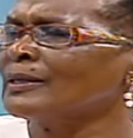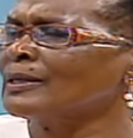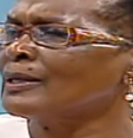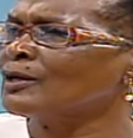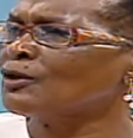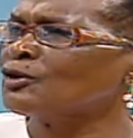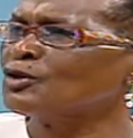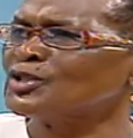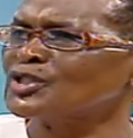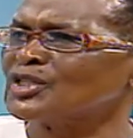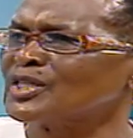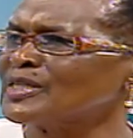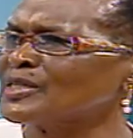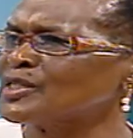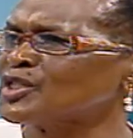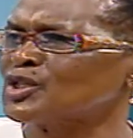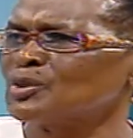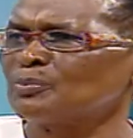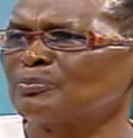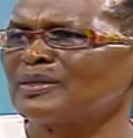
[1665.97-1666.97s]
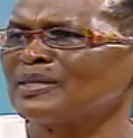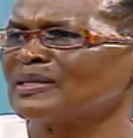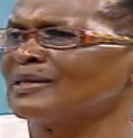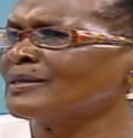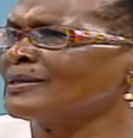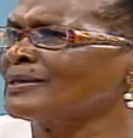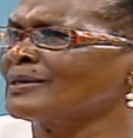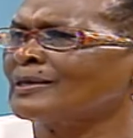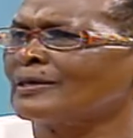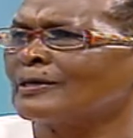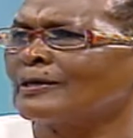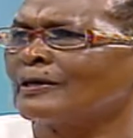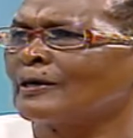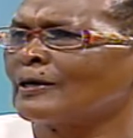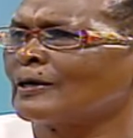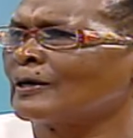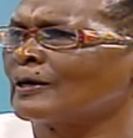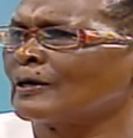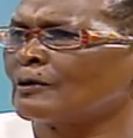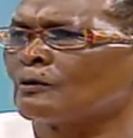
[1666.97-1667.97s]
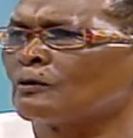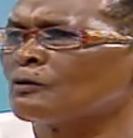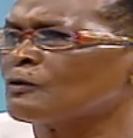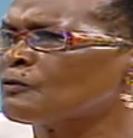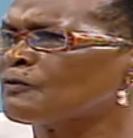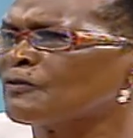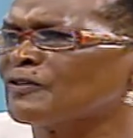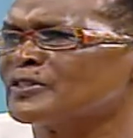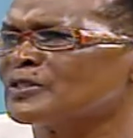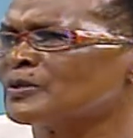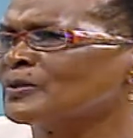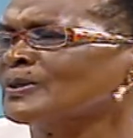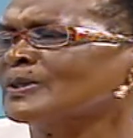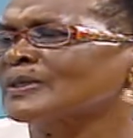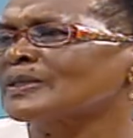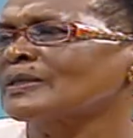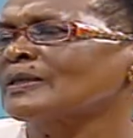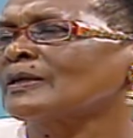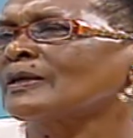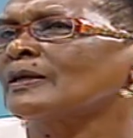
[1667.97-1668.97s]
yes, container shipping, ro-ro vessels,